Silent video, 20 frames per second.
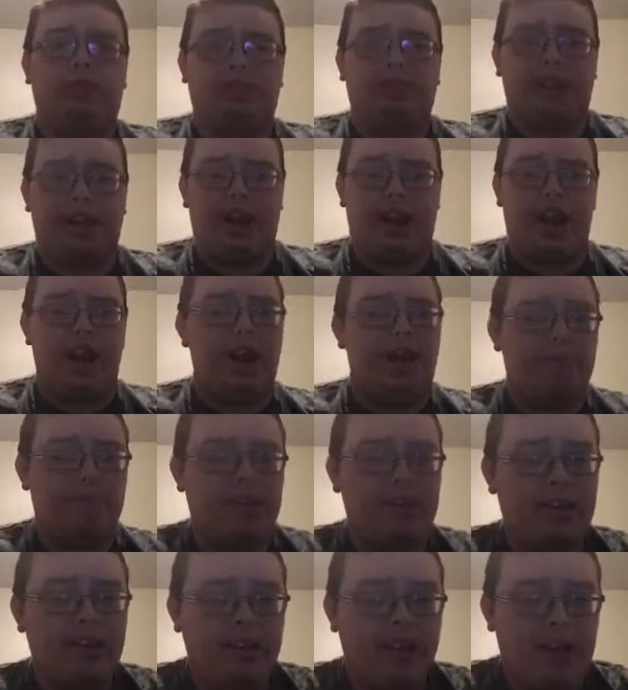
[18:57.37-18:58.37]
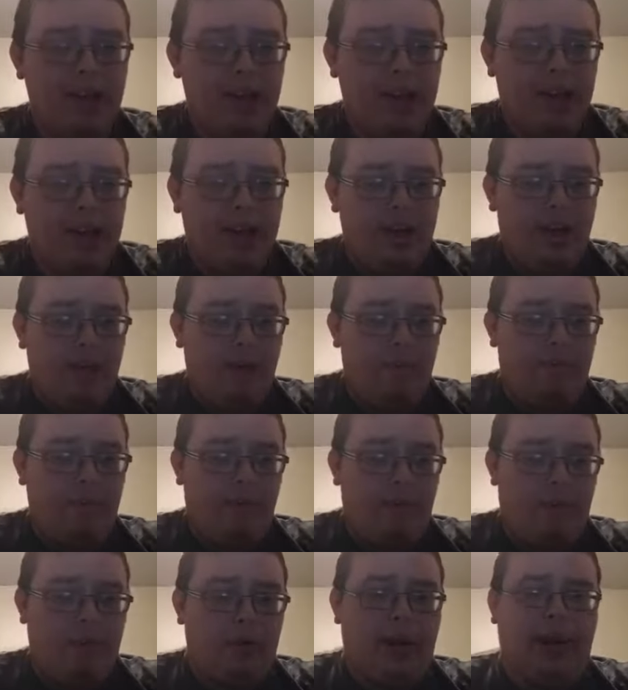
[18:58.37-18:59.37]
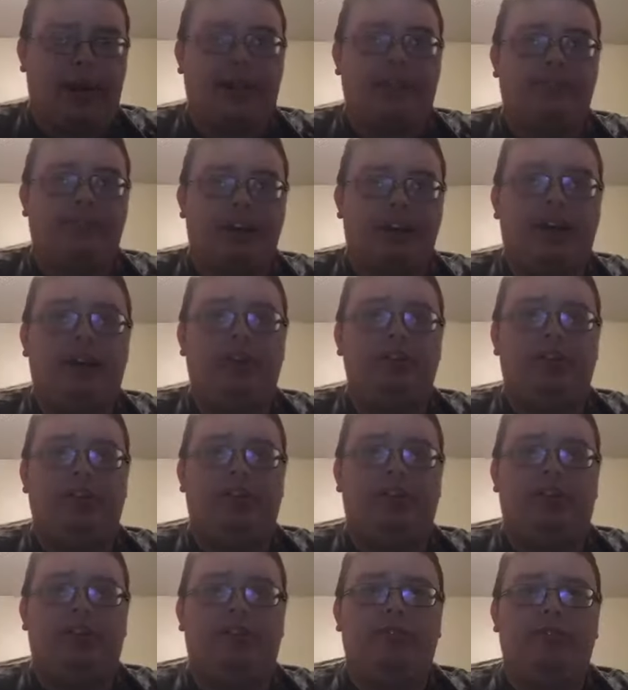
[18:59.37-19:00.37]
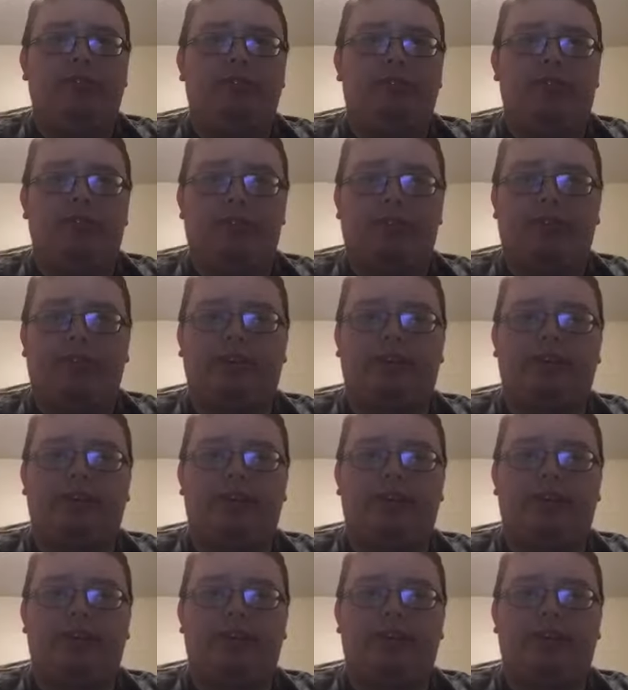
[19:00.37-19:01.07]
going to happen, but what I can tell you for certain